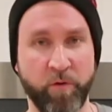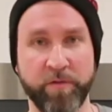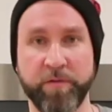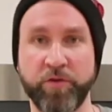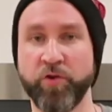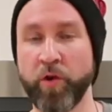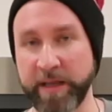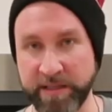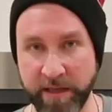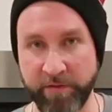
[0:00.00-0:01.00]
what the
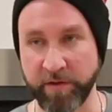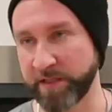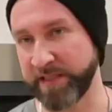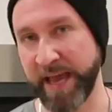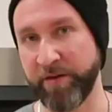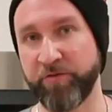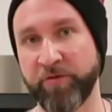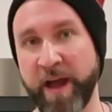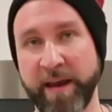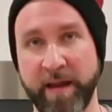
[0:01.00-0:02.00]
chalky stuff was because he hadn't
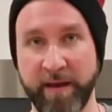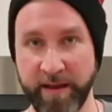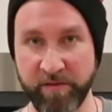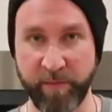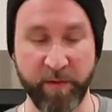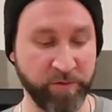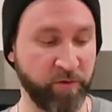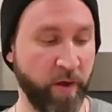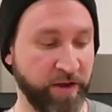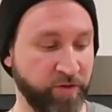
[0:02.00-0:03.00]
tried it, and his beer was
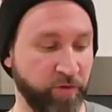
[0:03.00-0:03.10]
quite